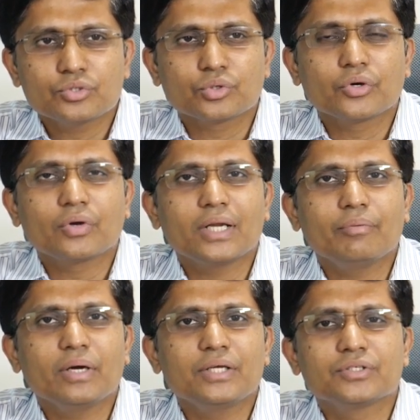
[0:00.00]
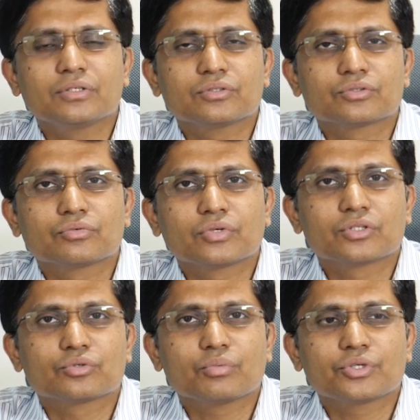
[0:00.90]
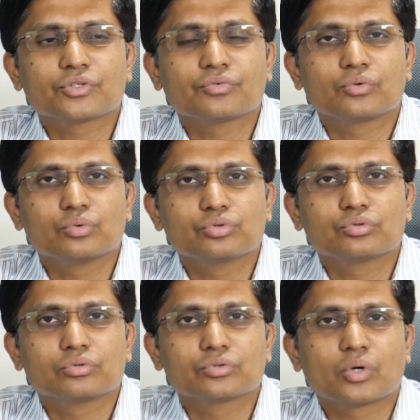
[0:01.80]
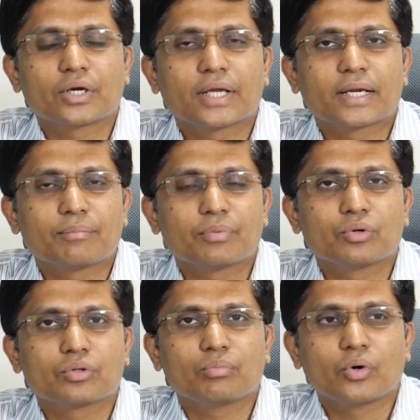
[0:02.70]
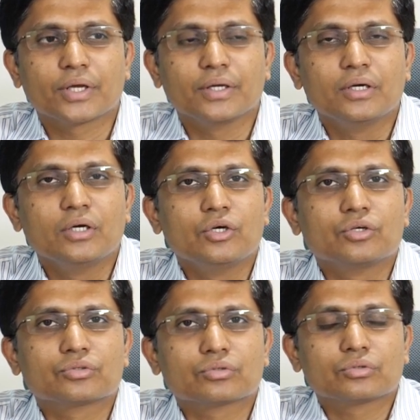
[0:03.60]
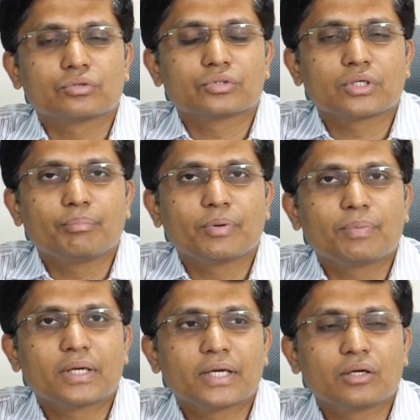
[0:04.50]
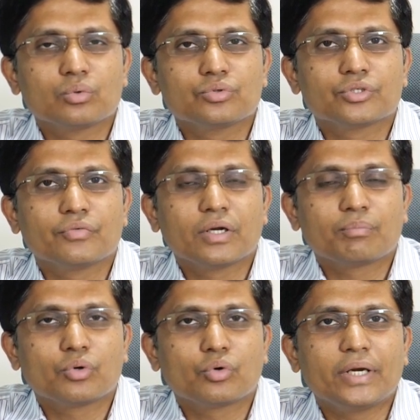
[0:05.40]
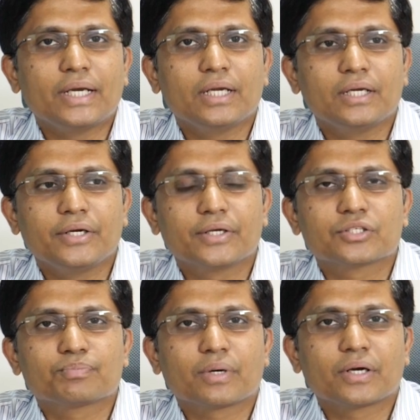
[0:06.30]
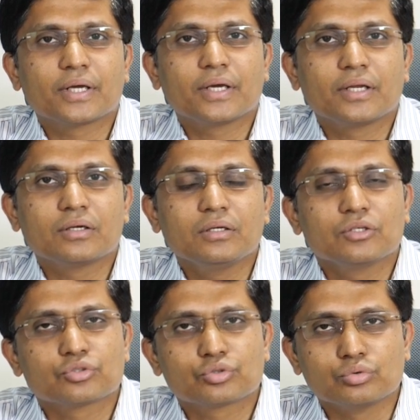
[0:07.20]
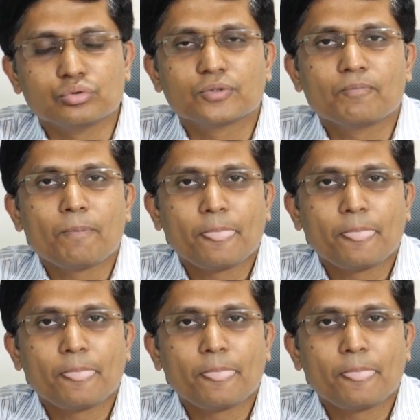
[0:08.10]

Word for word: so you can imagine so with so much of loose stools, what can happen to the body so some people can lose even up to 20 liters per day in stools